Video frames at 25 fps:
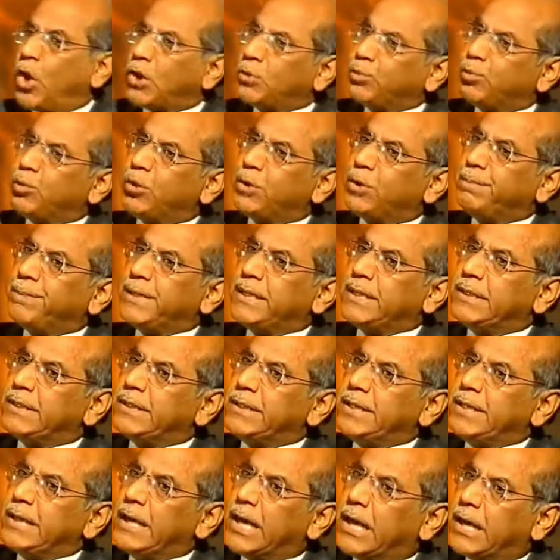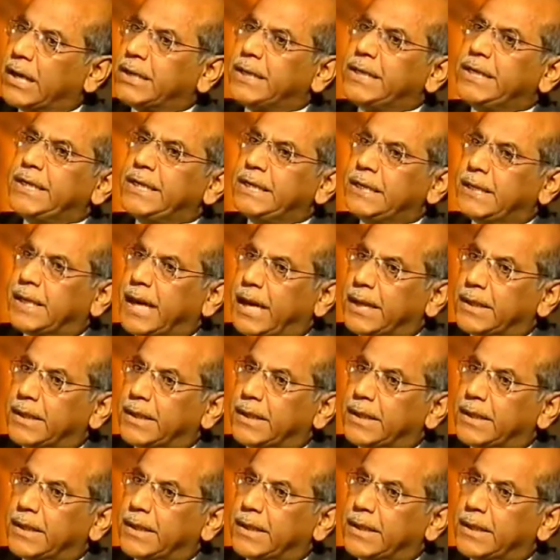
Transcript: what would be the agreed